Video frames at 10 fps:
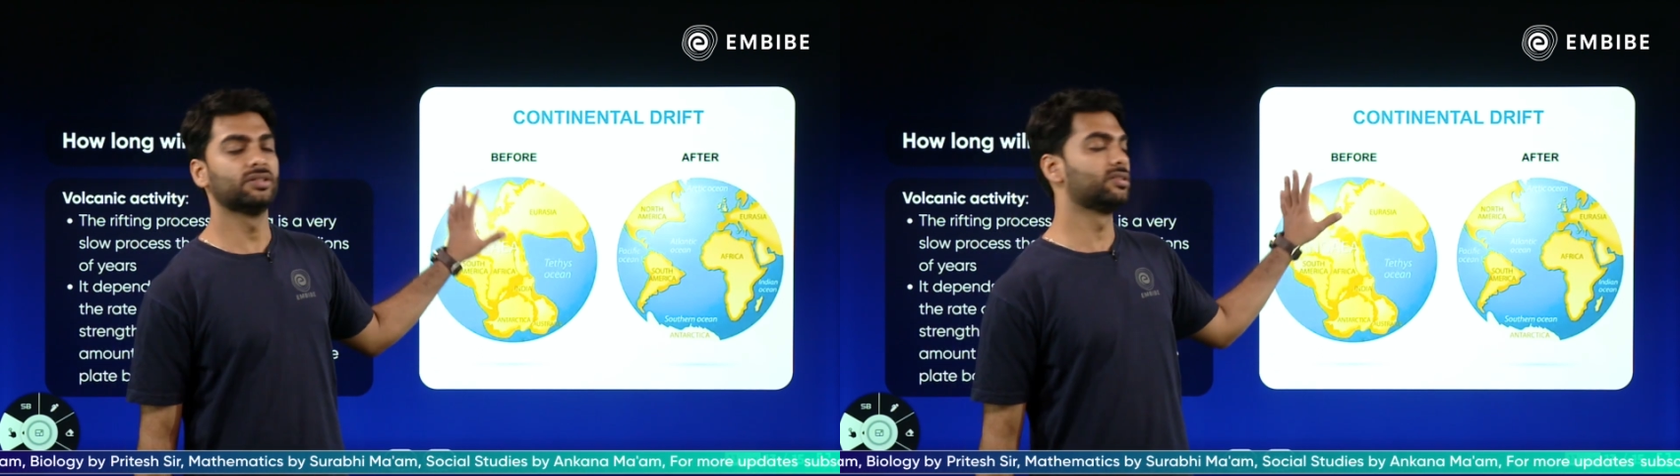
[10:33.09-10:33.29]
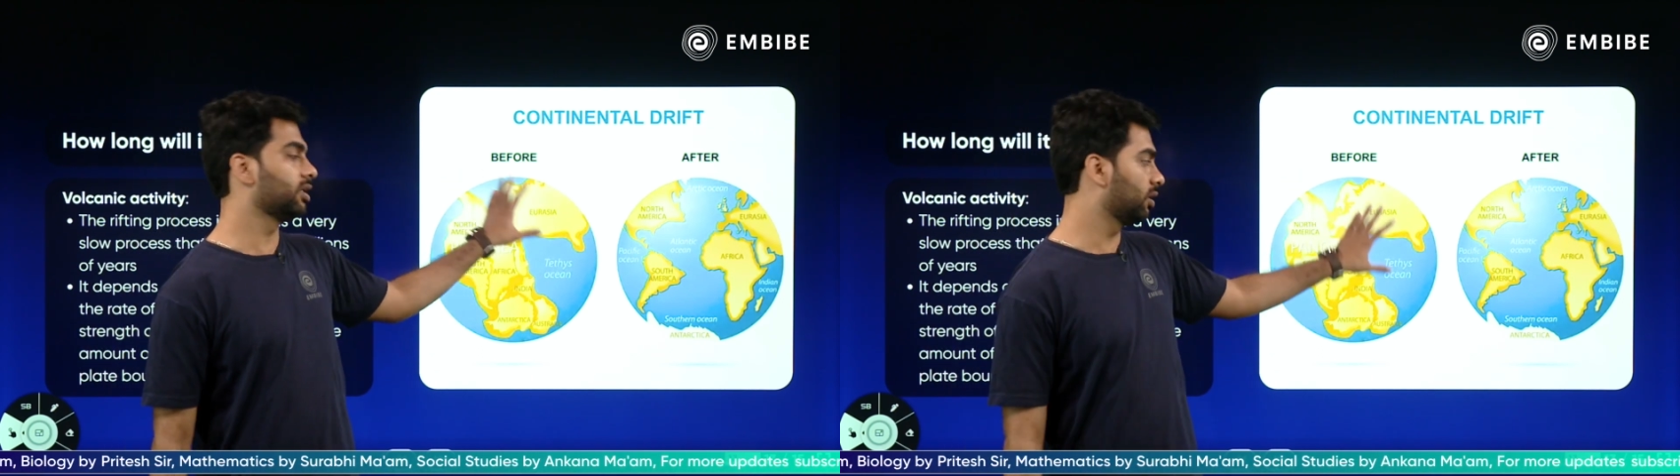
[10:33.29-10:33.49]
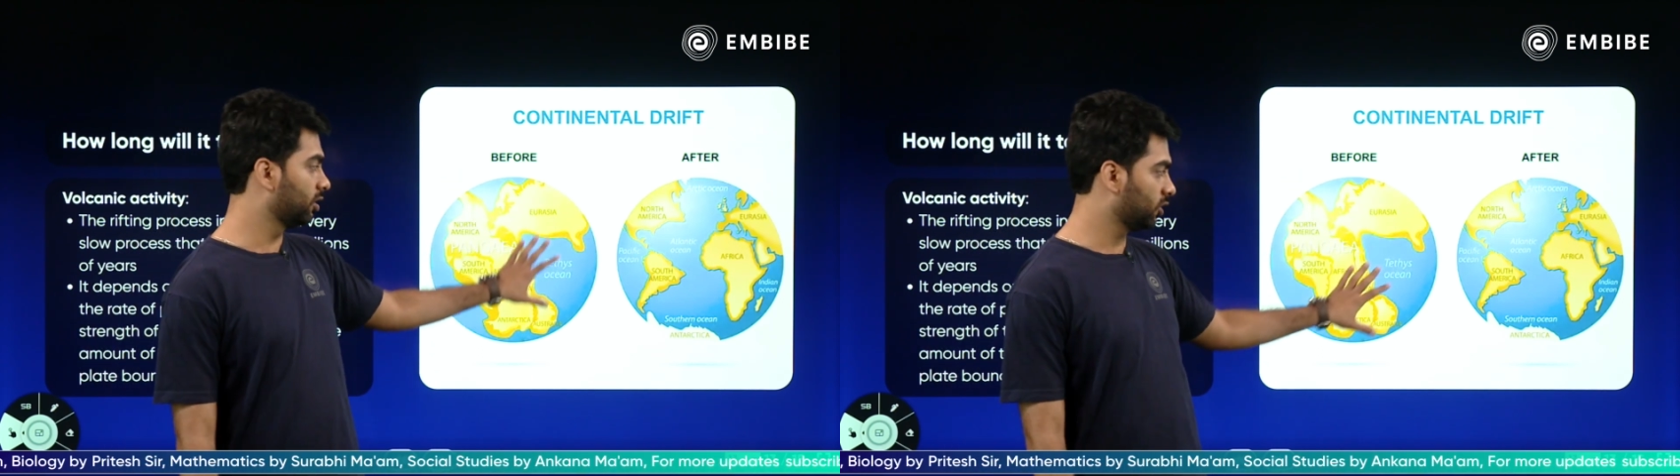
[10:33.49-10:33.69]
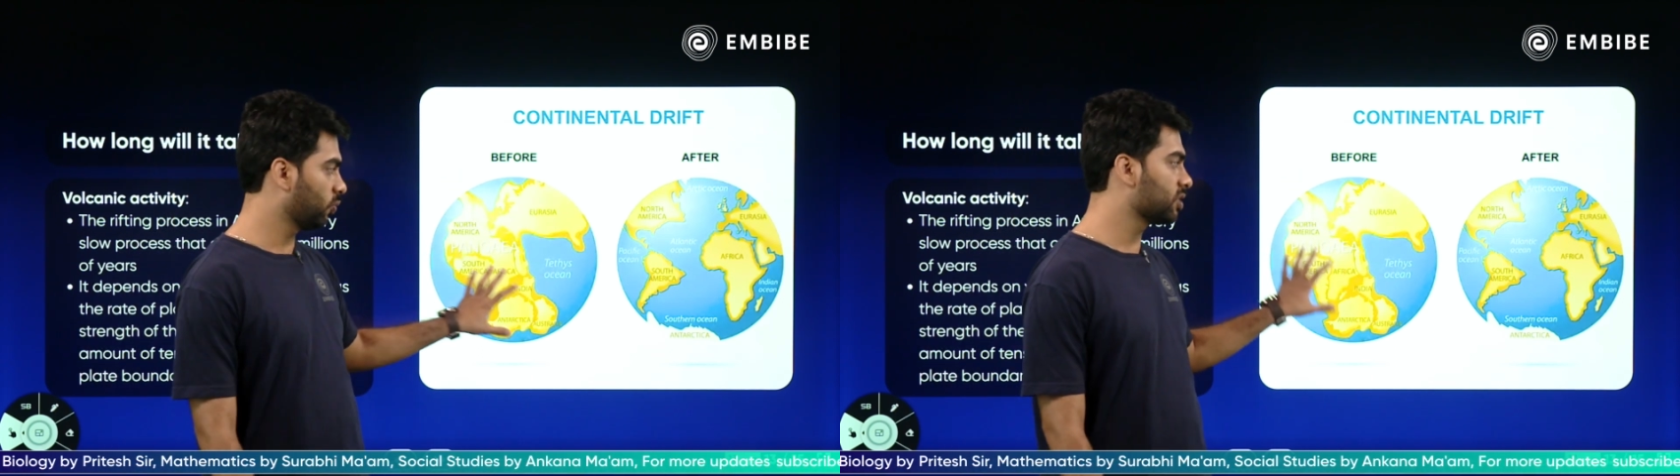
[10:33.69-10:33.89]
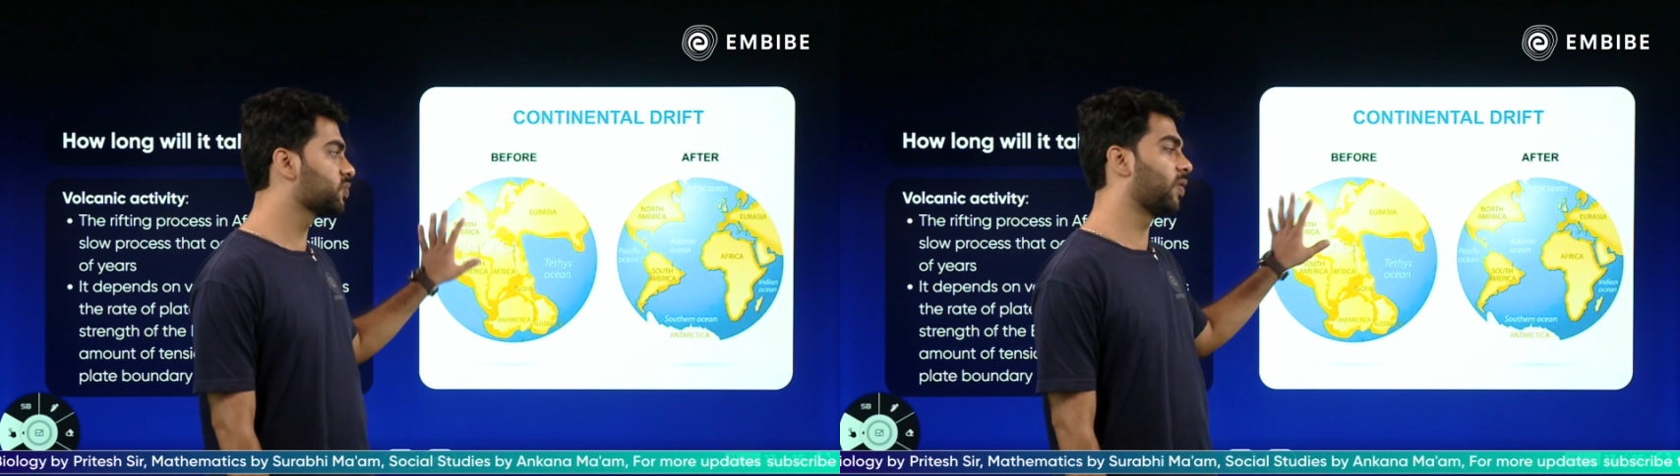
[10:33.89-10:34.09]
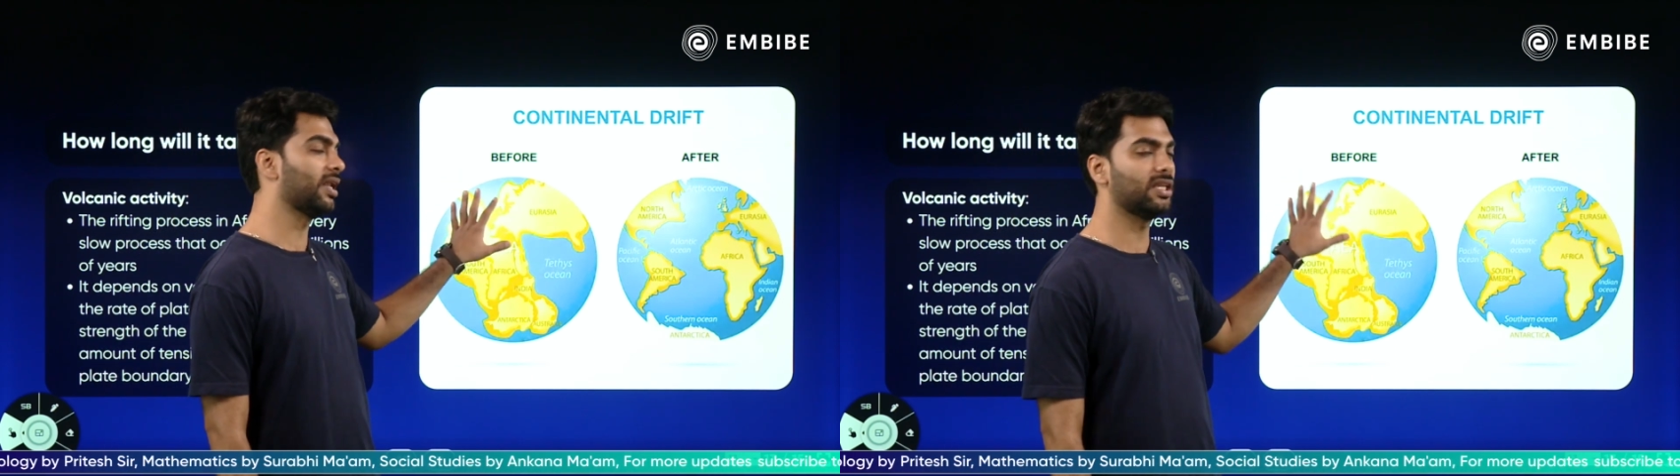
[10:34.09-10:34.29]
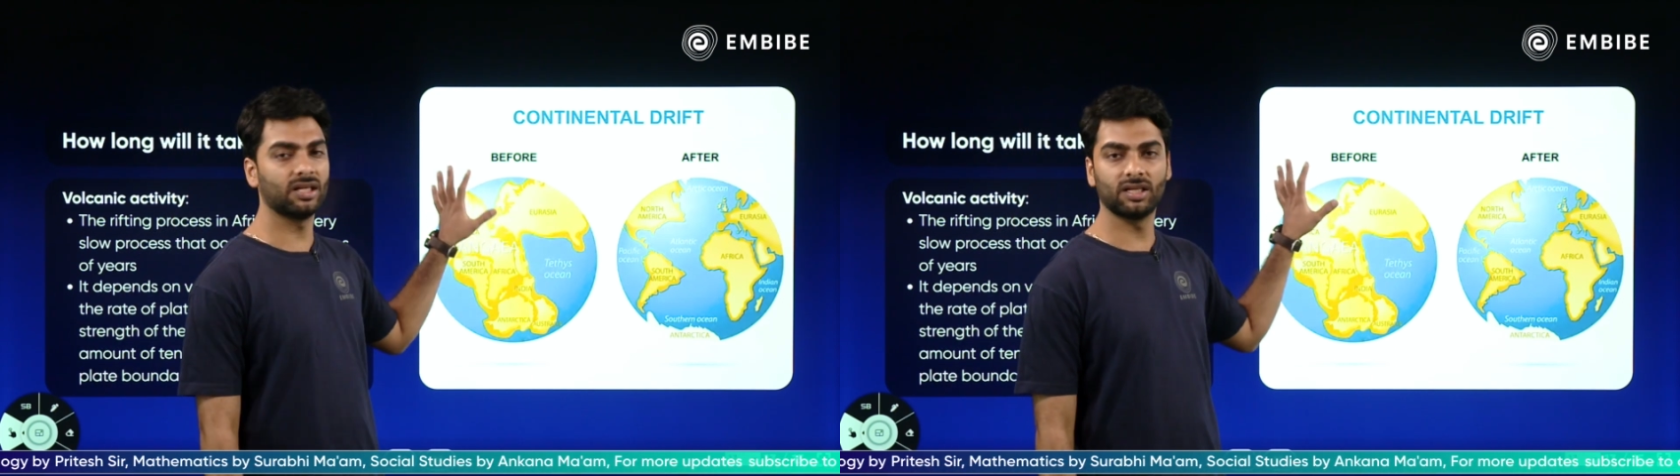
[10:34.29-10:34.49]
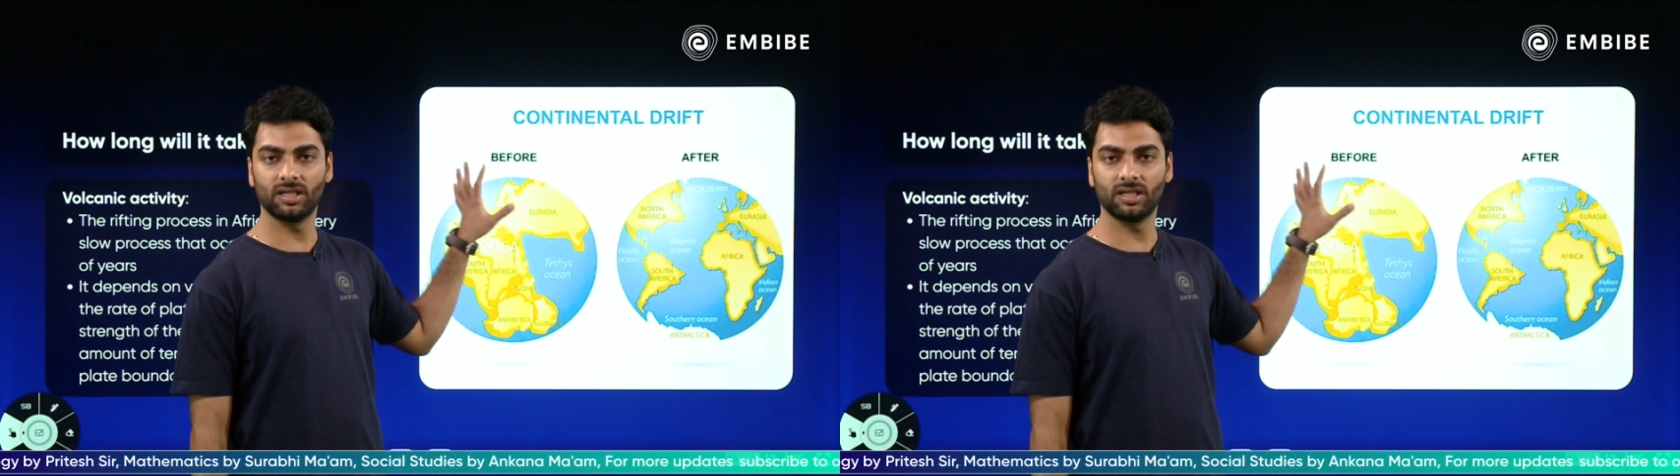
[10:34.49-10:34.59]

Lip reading: the Earth was one